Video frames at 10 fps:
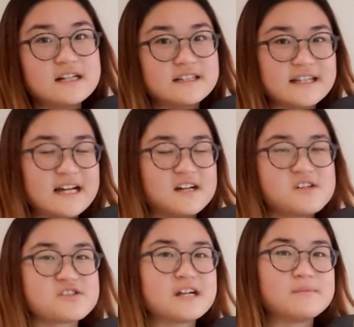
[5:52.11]

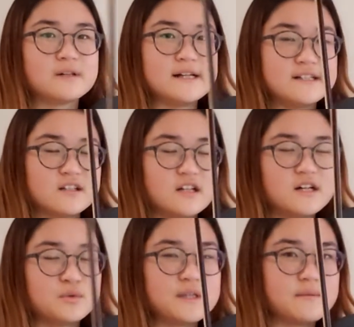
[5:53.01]
Now try playing
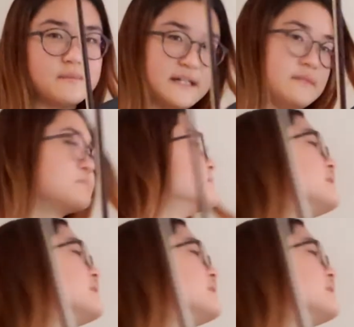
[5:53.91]
along with me.